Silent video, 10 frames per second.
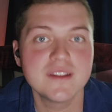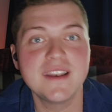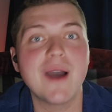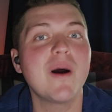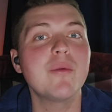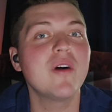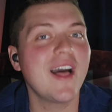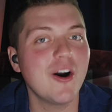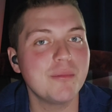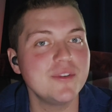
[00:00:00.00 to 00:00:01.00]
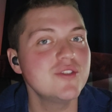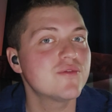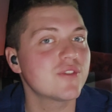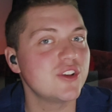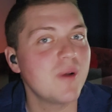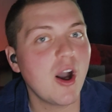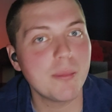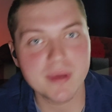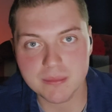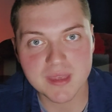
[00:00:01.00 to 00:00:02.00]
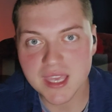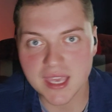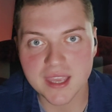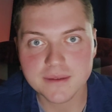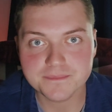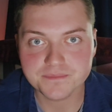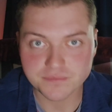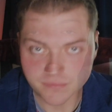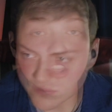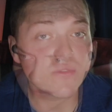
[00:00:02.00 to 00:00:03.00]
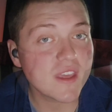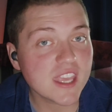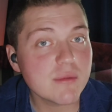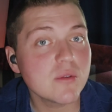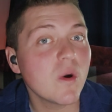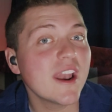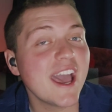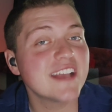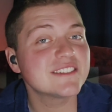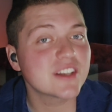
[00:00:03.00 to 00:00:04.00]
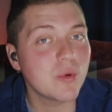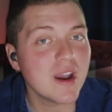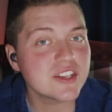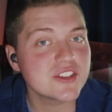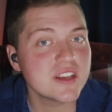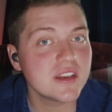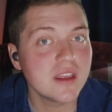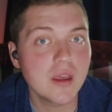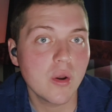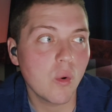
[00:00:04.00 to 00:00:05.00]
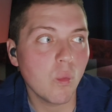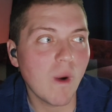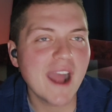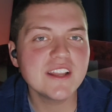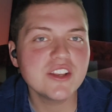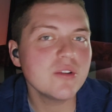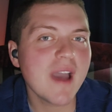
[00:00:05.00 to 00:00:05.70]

Now I will help you for you helping me. And you think you would want to ask the question, why did you